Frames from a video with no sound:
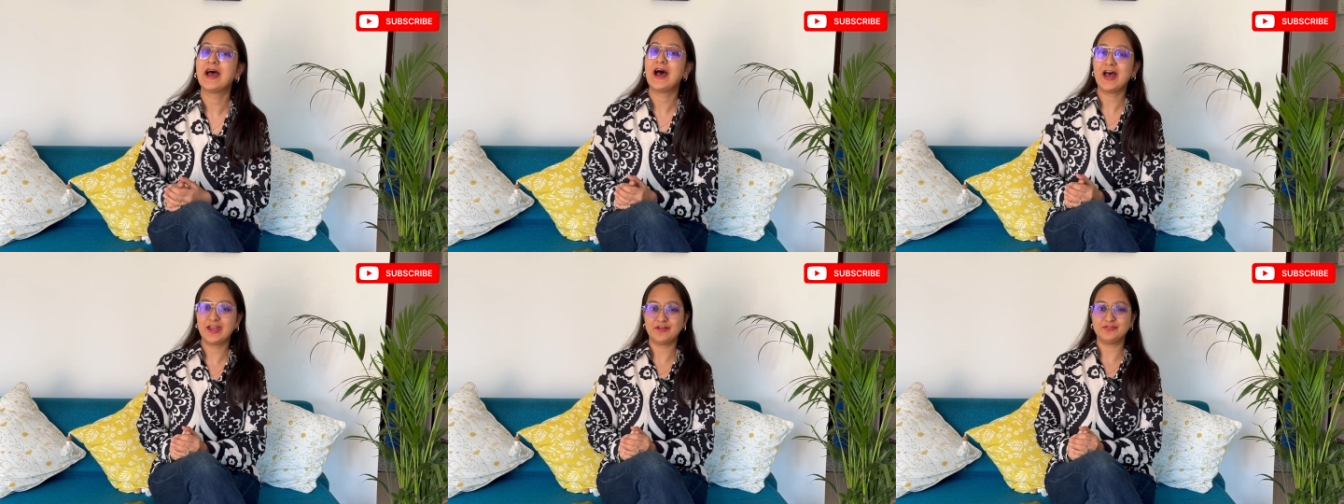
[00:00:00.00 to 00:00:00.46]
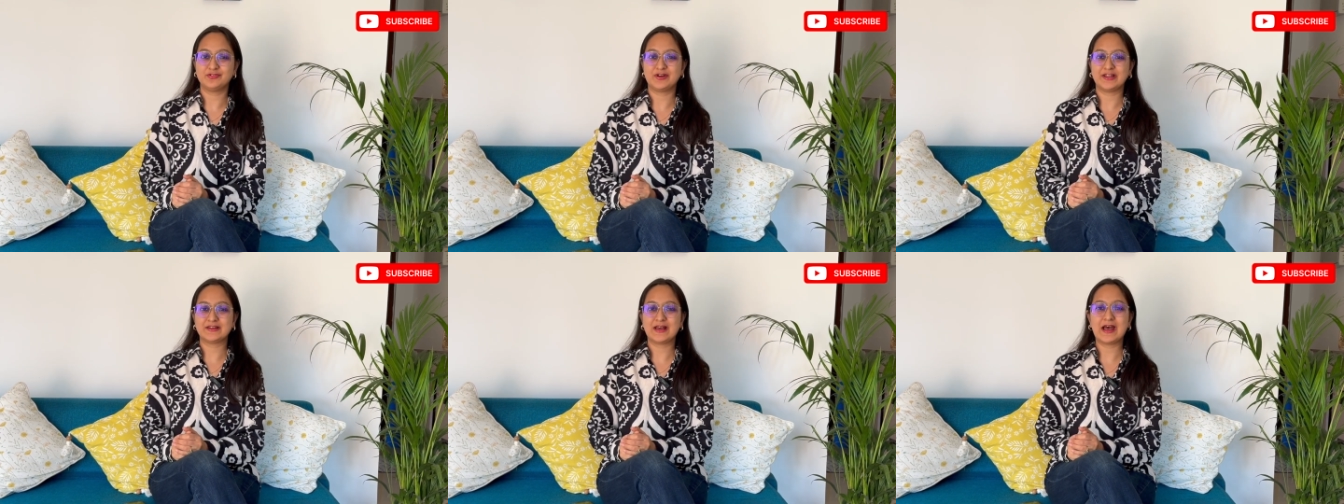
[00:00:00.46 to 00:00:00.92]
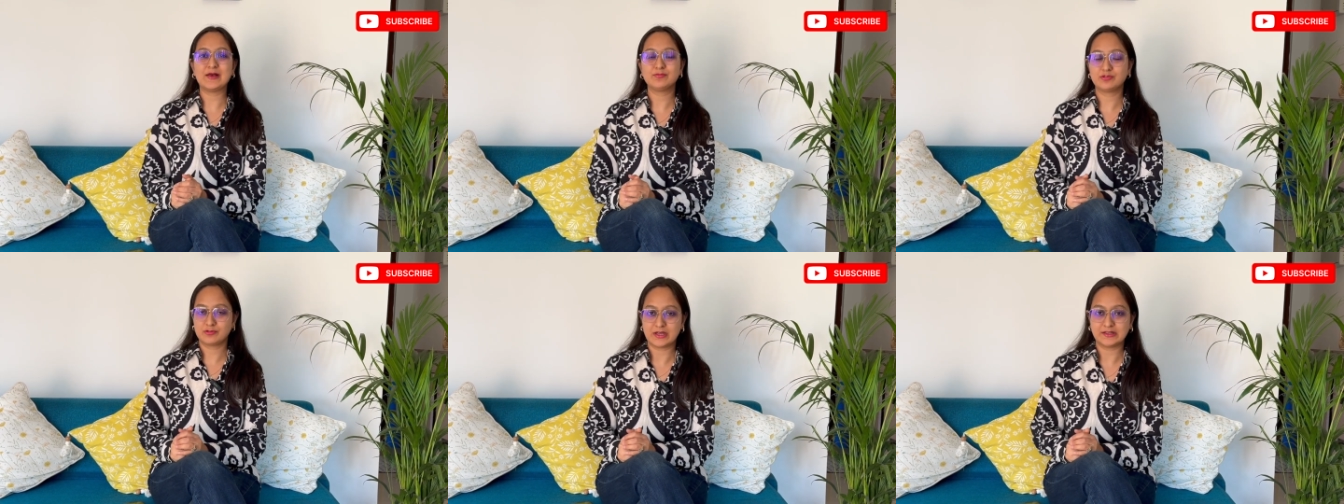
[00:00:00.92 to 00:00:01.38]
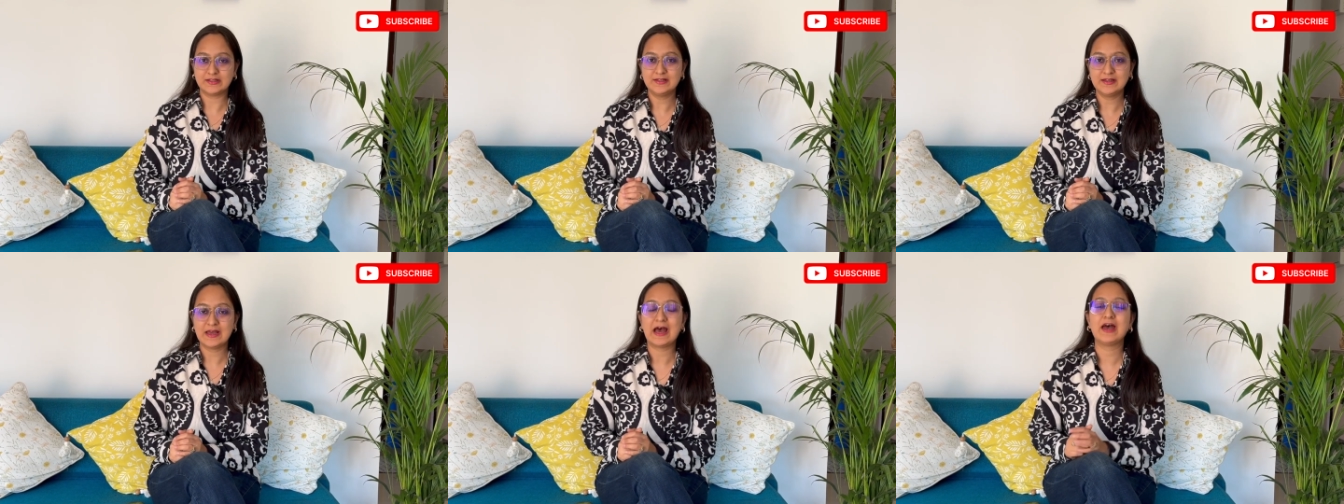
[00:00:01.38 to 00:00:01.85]
Hi everyone, I'm
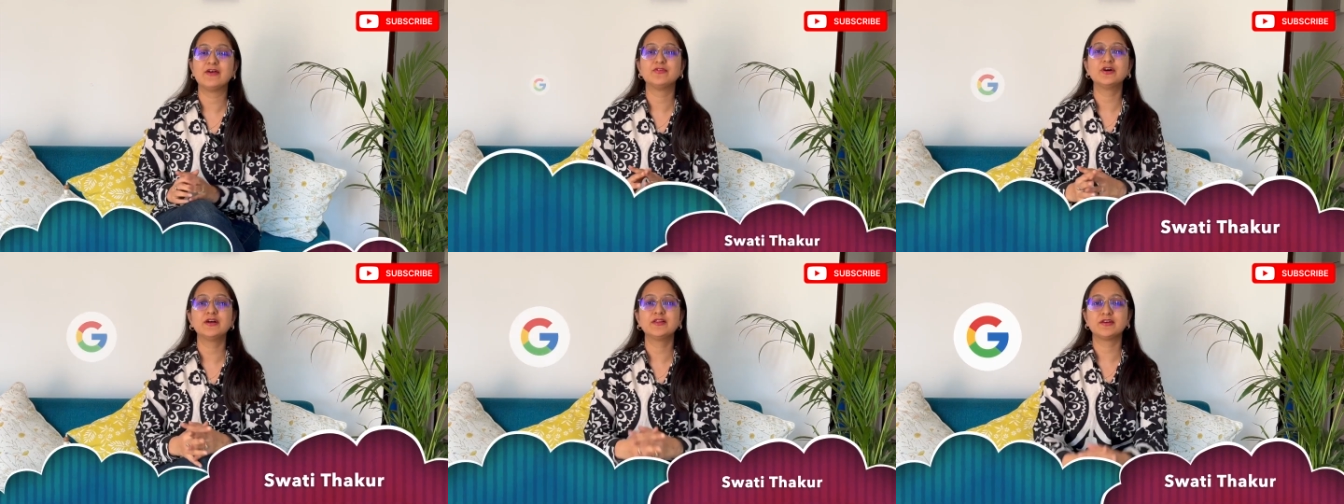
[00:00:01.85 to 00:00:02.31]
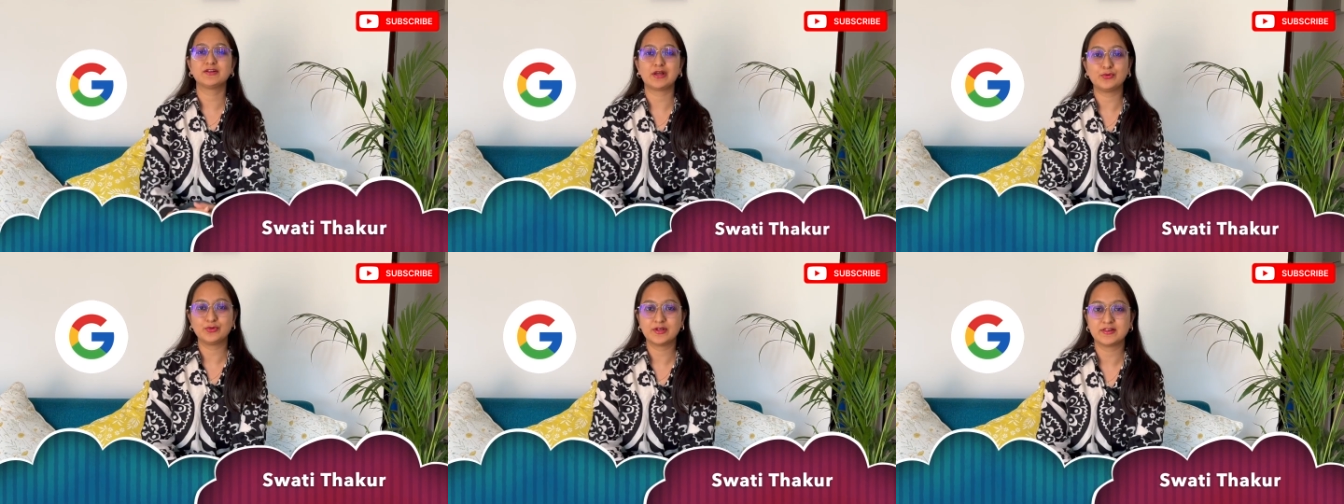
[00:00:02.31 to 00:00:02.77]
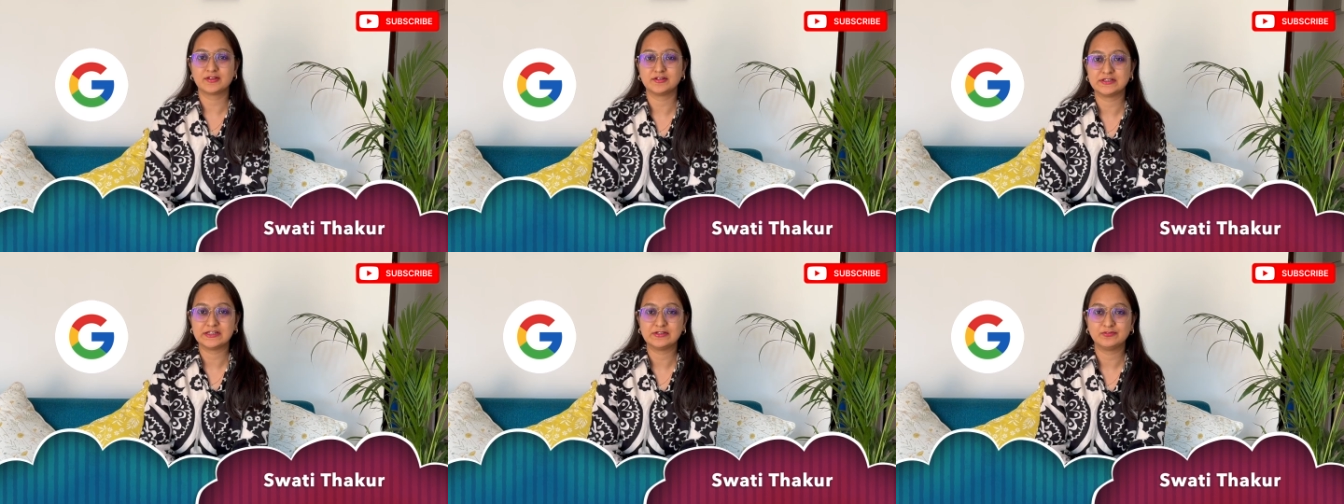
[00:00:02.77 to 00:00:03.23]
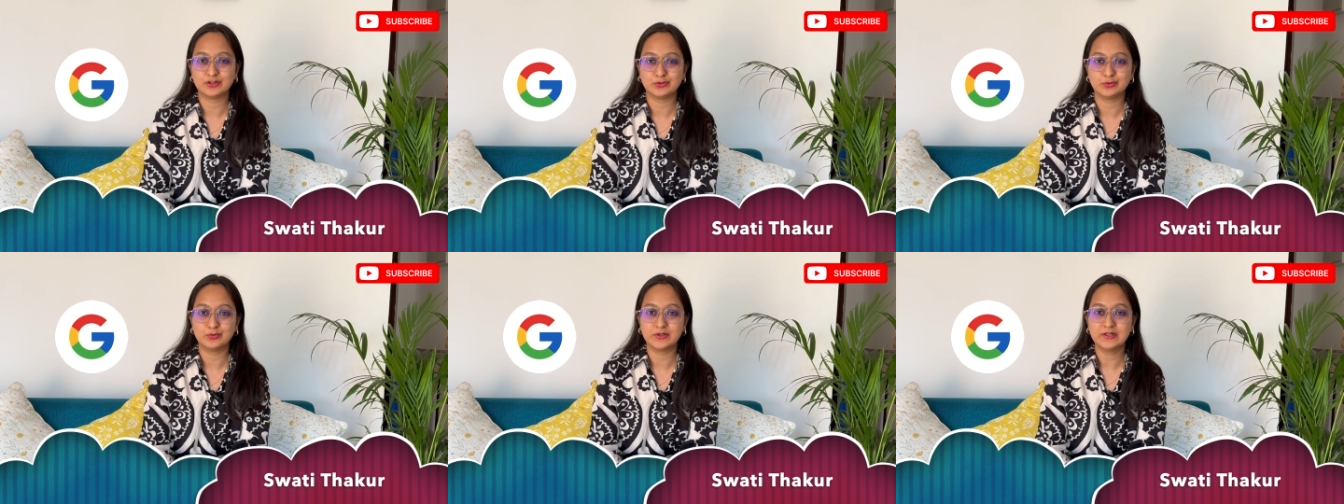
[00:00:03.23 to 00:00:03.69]
Swati. I work as a cloud consultant with
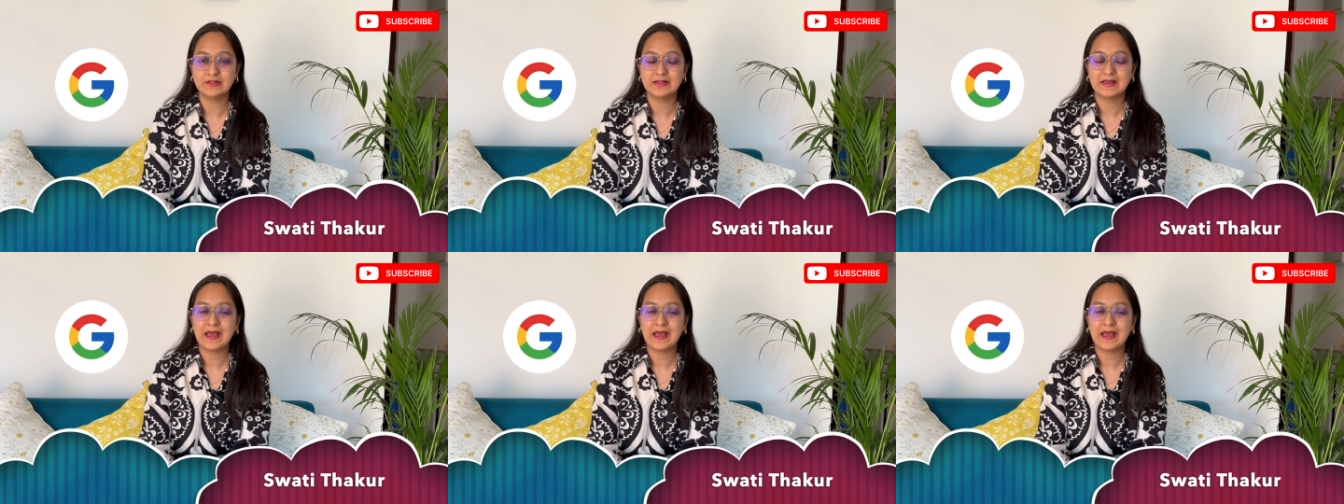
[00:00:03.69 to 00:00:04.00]
Google.